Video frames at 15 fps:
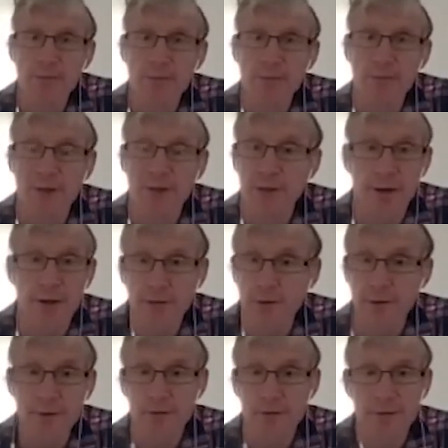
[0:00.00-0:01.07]
that don't
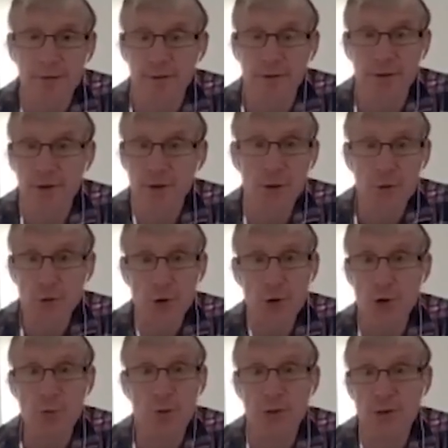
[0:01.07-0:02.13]
use
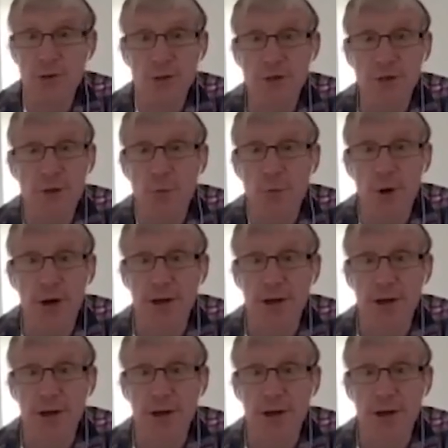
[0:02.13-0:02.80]
humans in some way.